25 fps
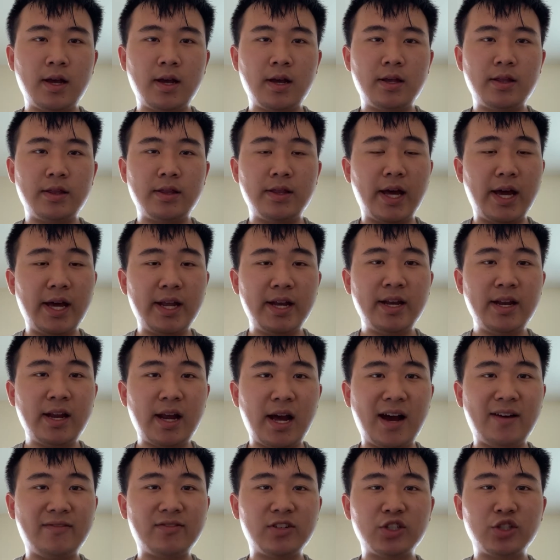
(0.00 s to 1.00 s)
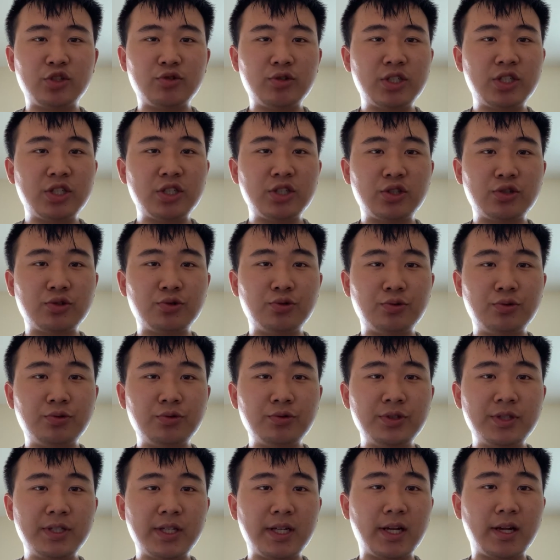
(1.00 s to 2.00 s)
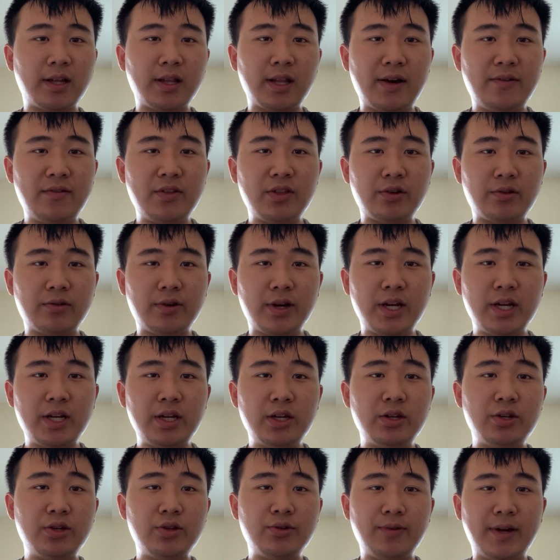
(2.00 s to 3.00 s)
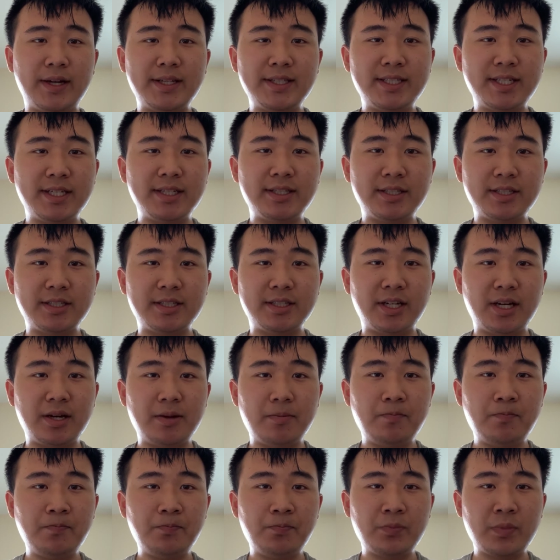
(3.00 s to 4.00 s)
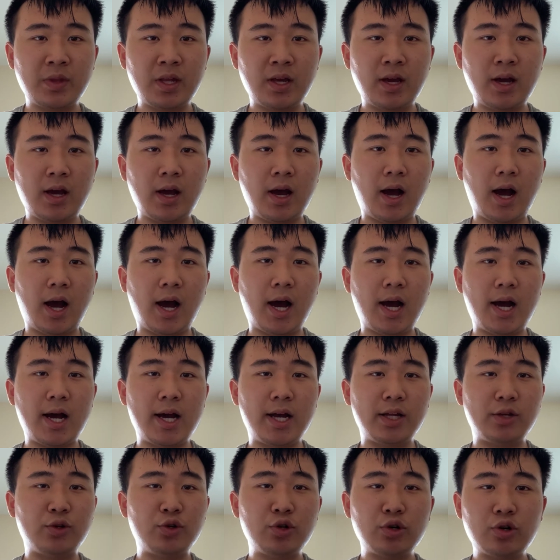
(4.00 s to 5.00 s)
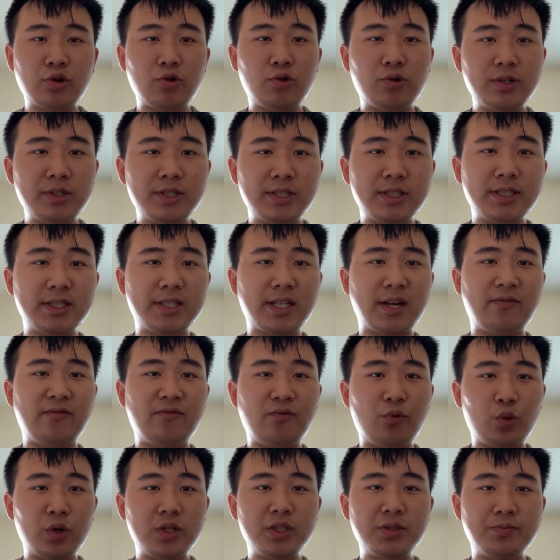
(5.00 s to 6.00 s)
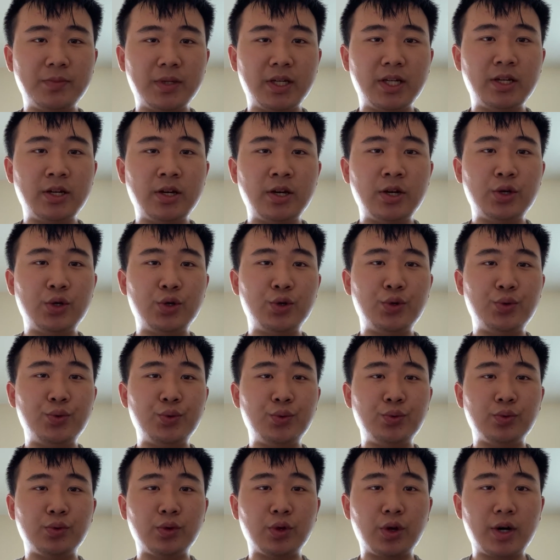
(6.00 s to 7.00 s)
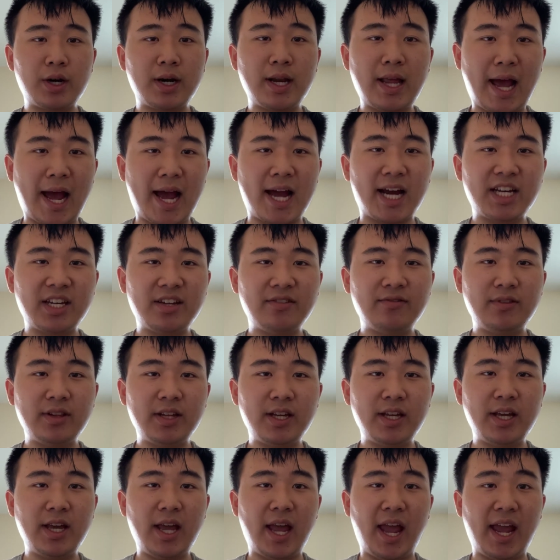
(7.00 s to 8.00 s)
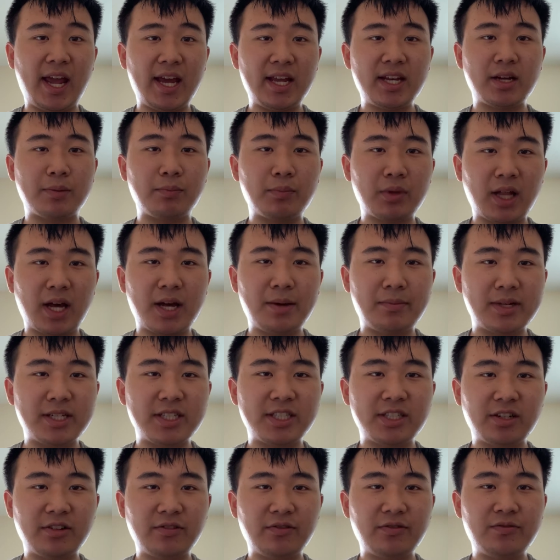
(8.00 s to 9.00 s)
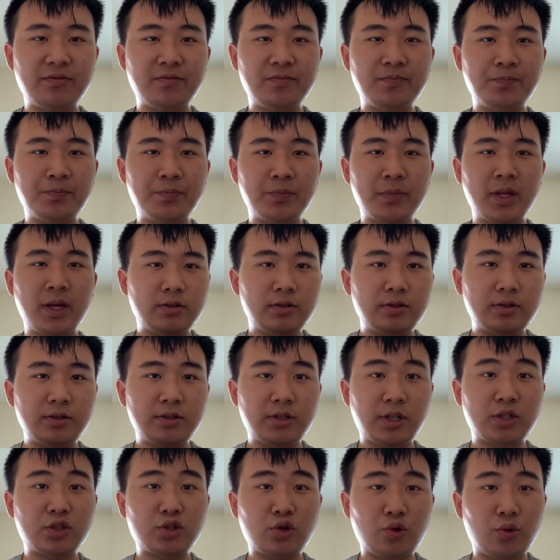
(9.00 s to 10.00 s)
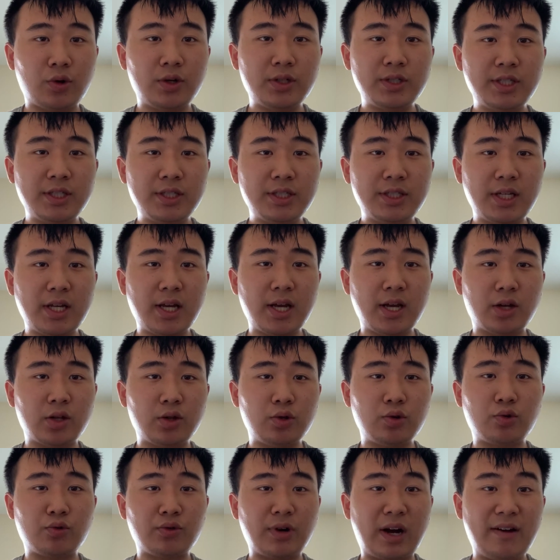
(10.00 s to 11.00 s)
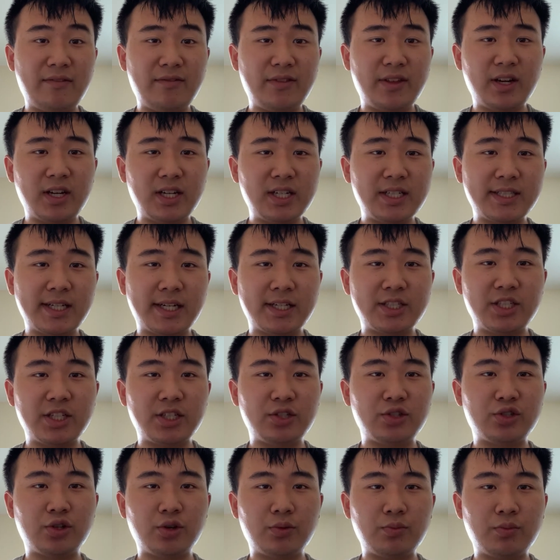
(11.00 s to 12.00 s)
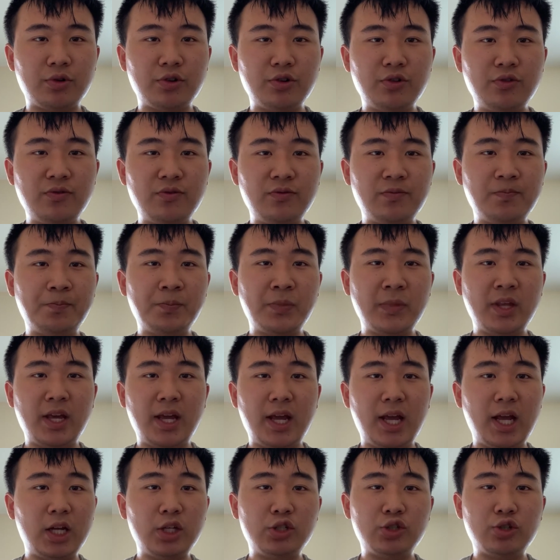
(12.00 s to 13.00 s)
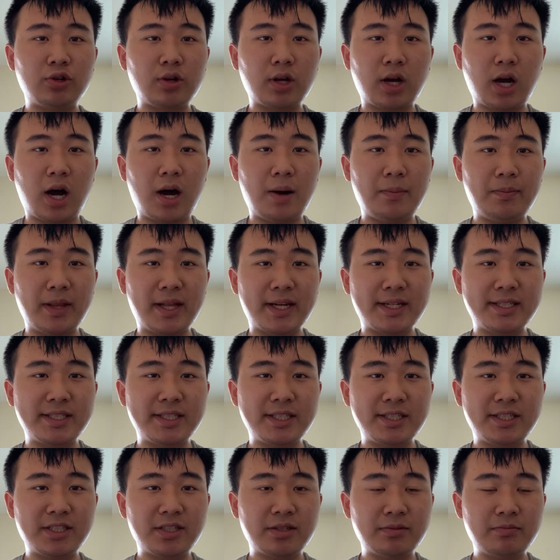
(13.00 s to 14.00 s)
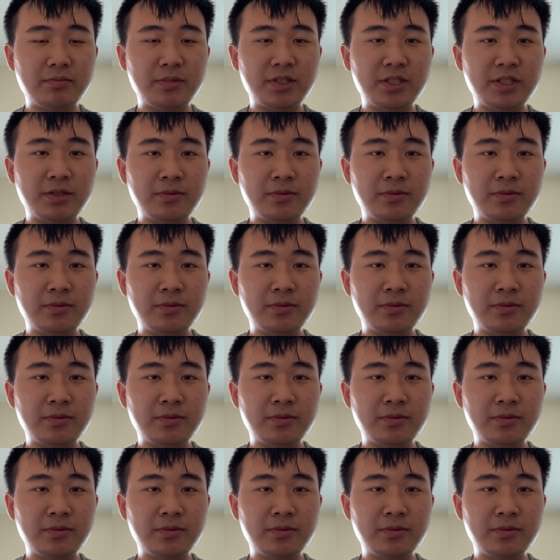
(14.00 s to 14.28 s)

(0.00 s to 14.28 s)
Then, after switching schools in 11th grade to NCSSM, I took courses that forced me to learn actively and apply myself. Such courses include graph theory / intro proof, intro to complex systems,